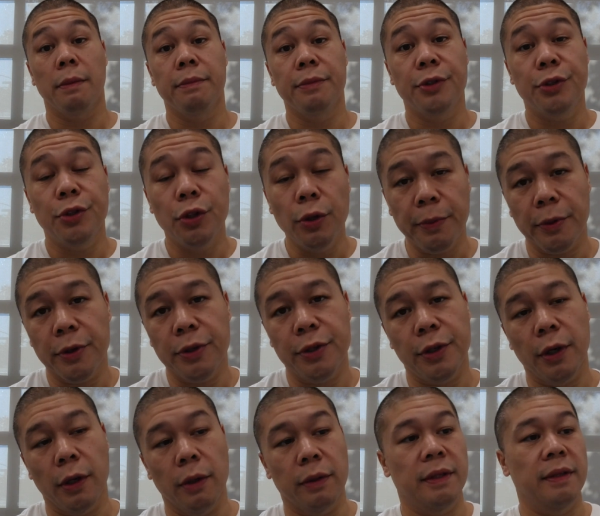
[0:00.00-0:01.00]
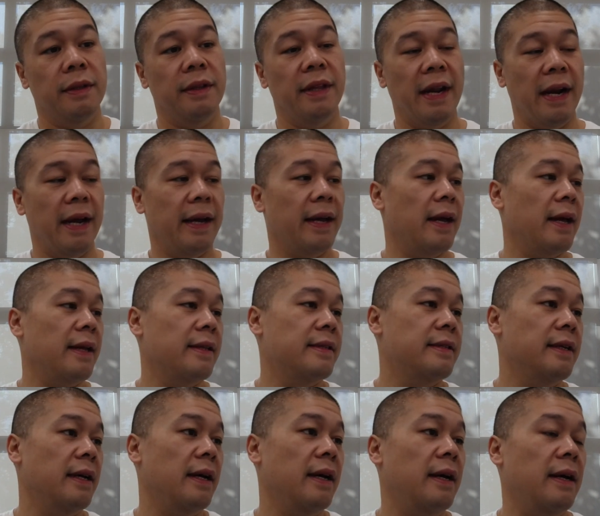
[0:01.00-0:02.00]
I'm super stoked that I got
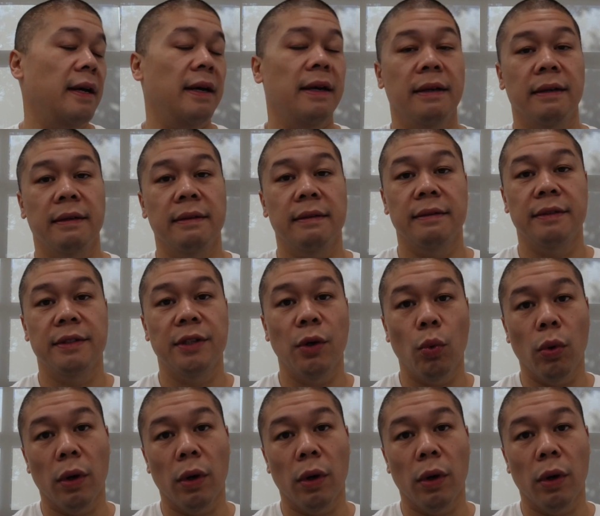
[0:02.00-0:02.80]
to